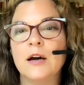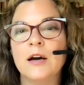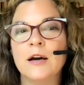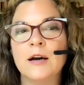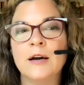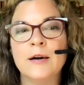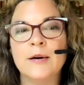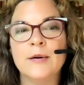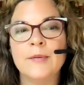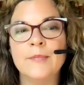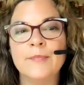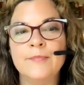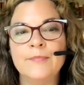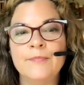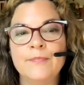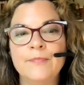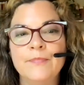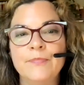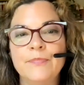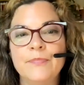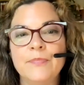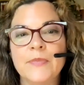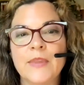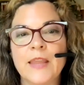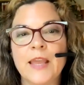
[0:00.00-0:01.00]

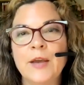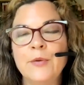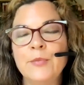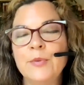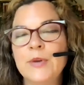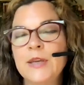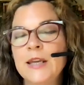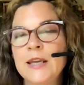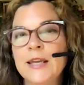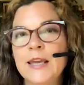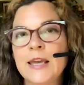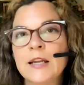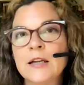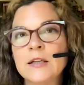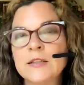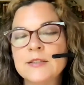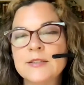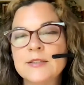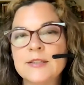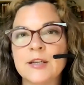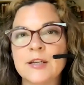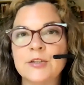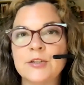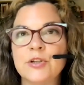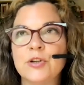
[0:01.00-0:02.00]
And we can get
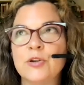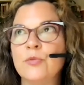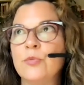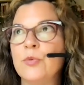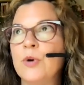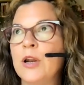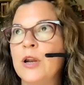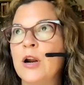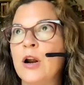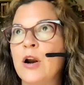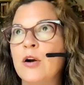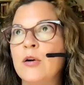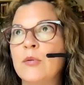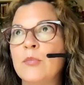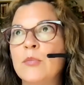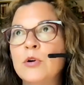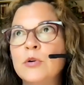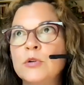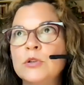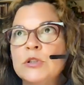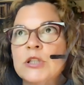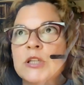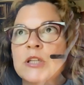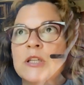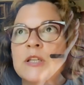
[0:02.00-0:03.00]
uncentered when our
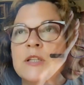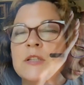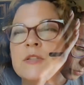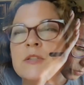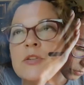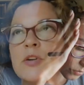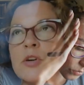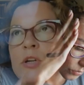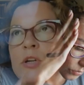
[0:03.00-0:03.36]
emotions,